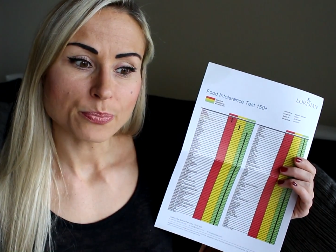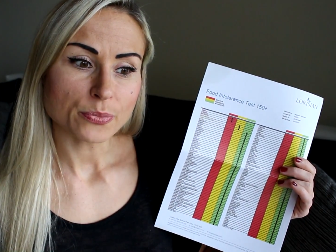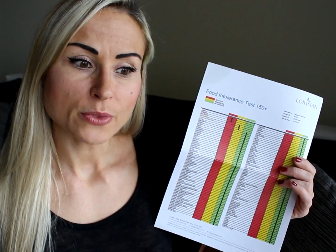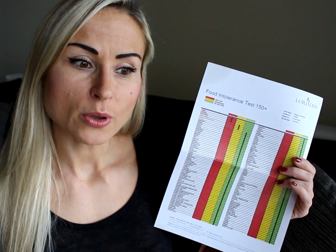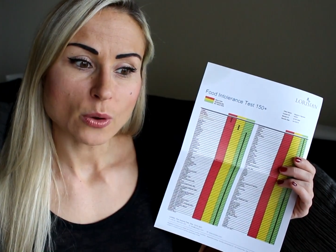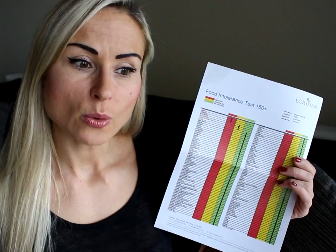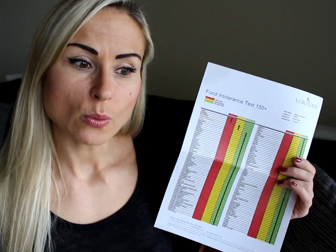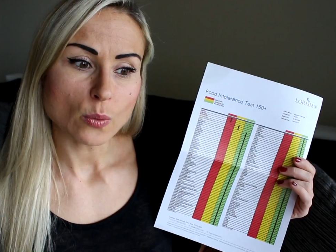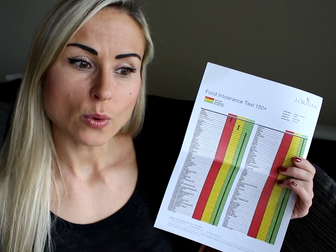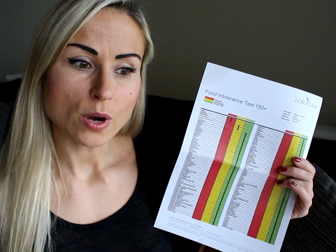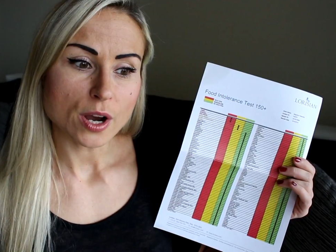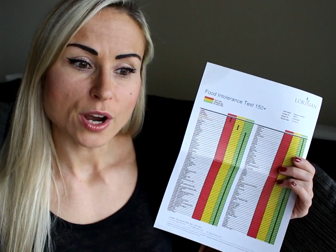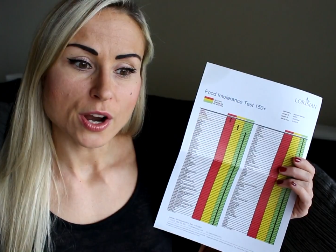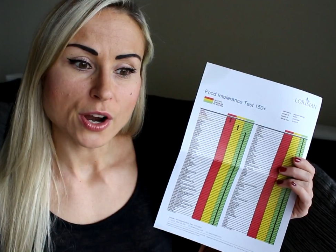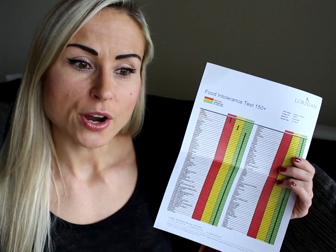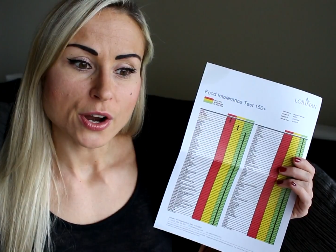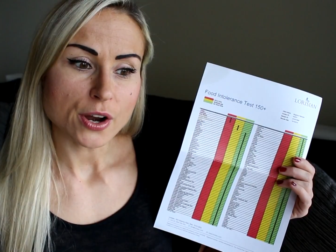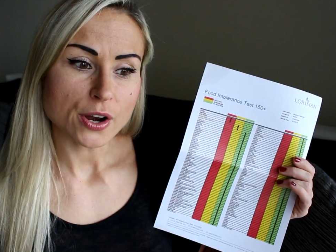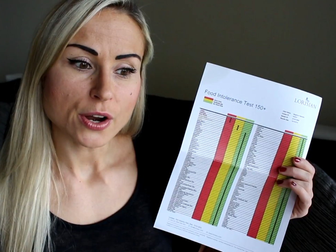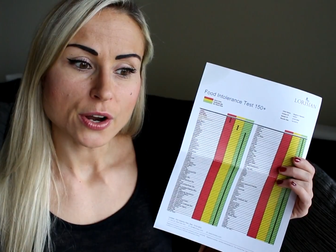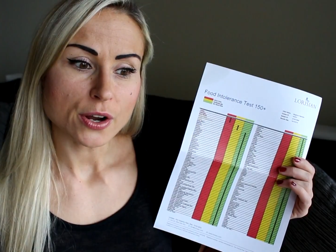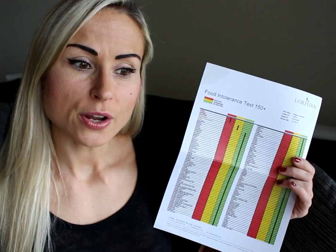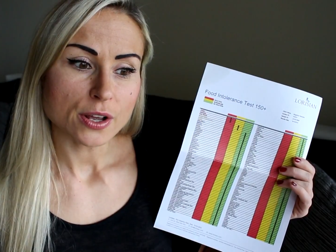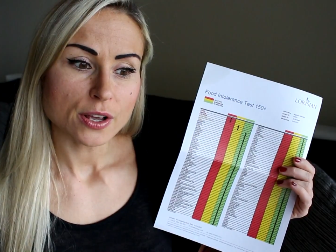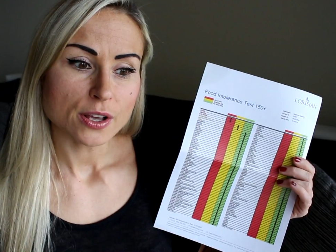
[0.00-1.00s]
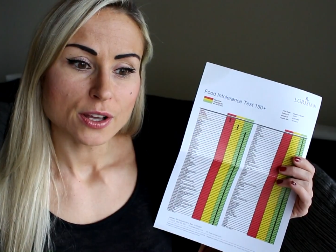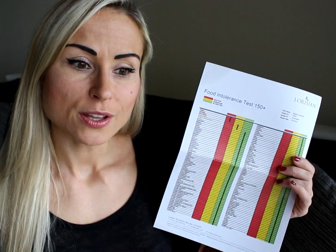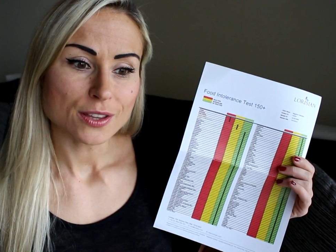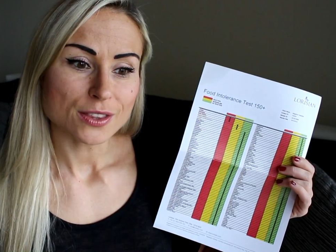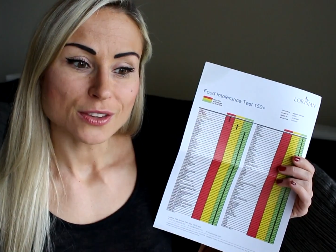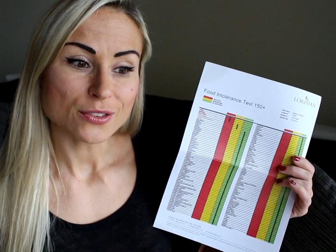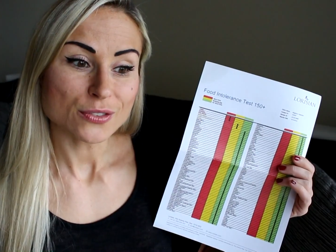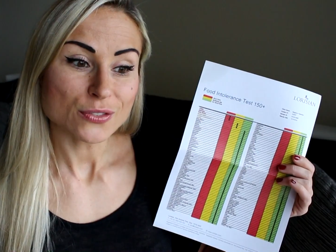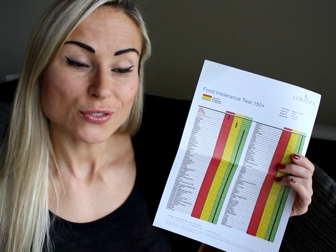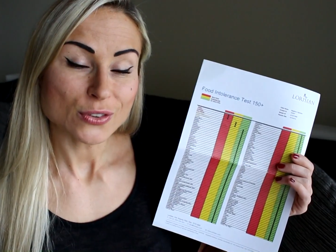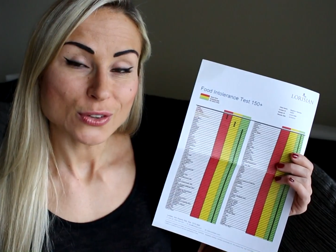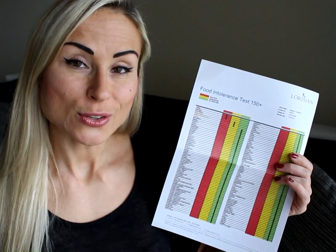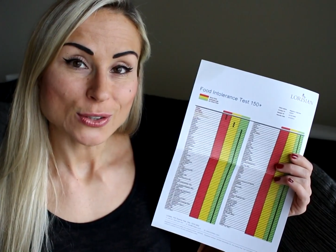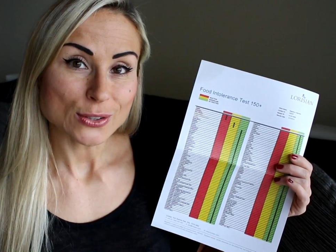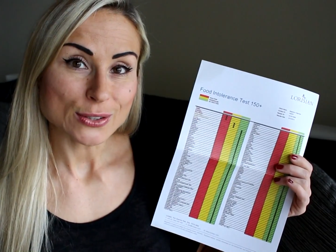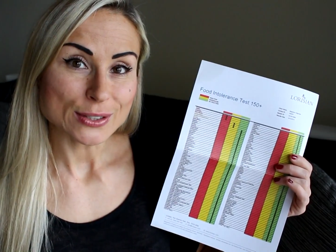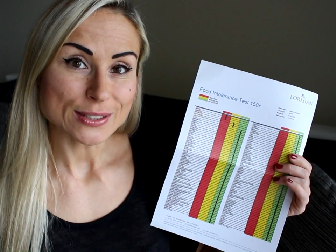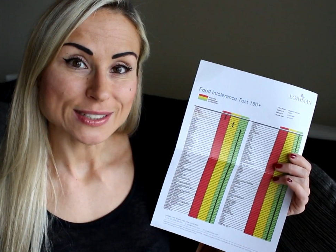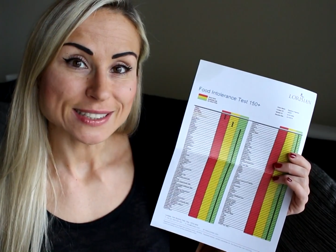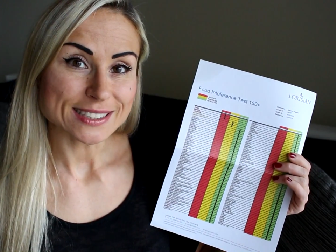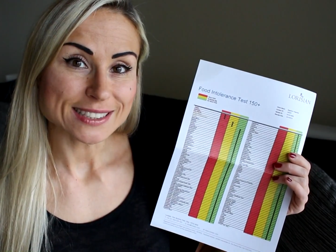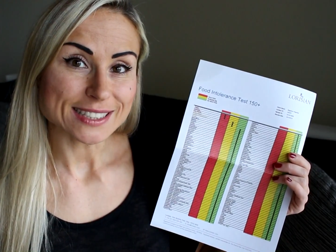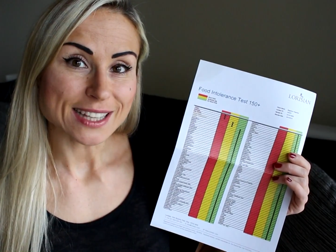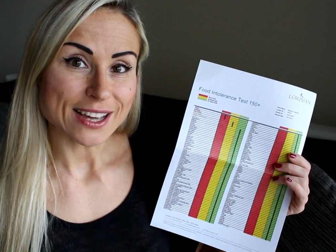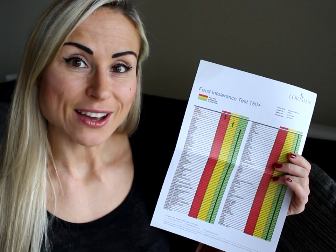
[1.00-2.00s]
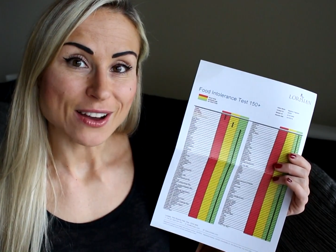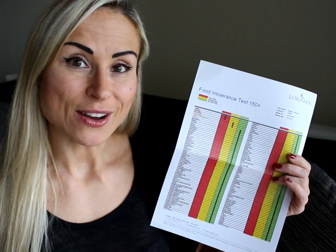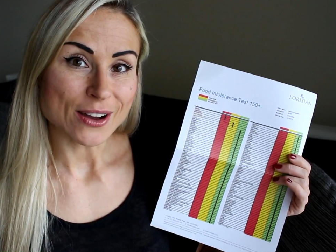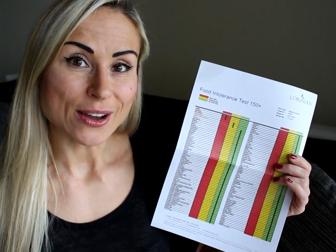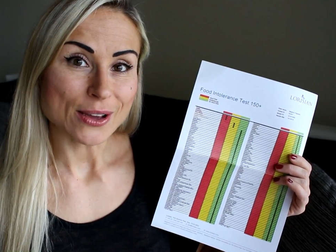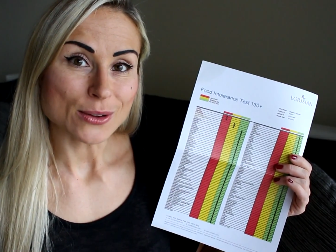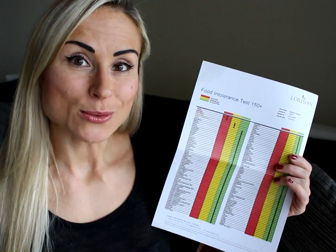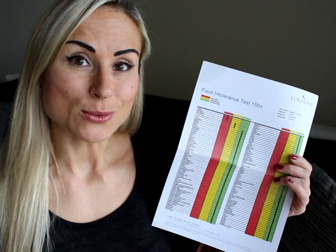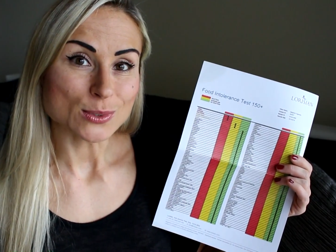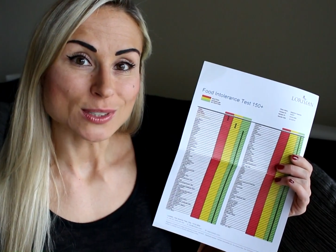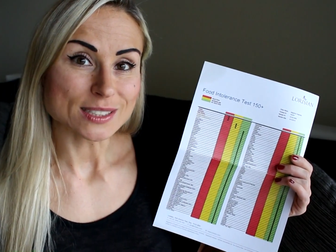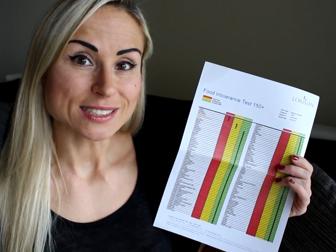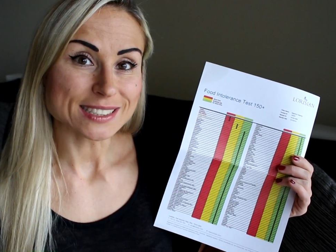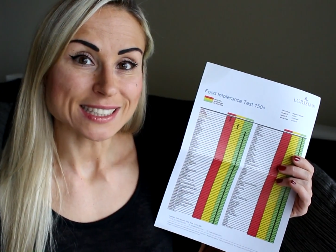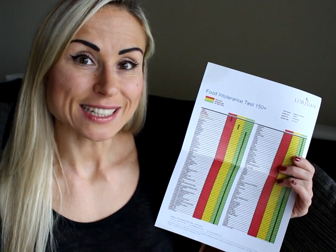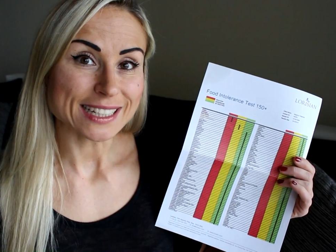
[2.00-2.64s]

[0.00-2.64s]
were the foods that I was